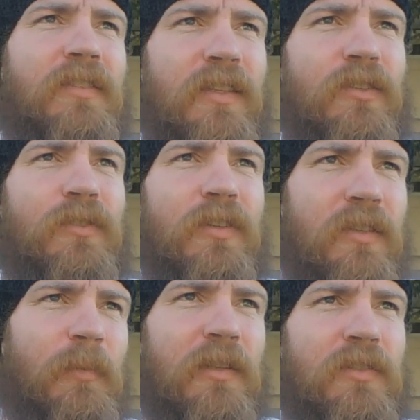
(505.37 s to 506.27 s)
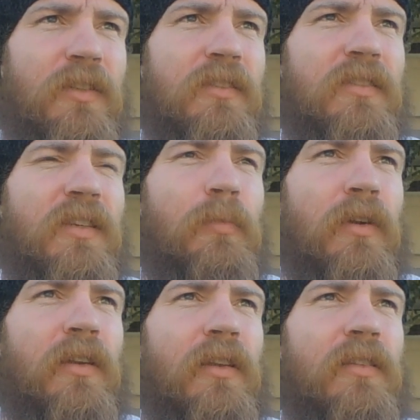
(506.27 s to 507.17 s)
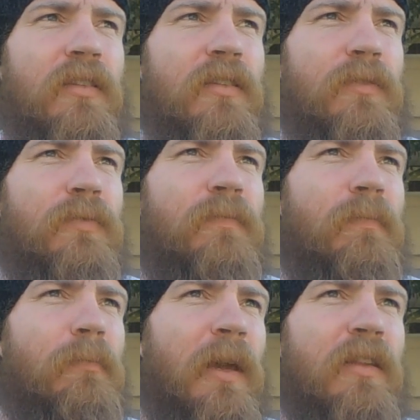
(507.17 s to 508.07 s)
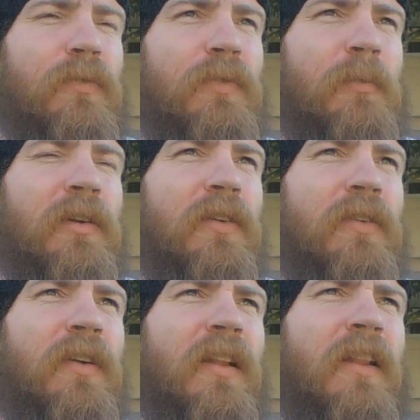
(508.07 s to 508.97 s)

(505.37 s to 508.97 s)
So that's a whole other thing about the church. They're separated into male and female.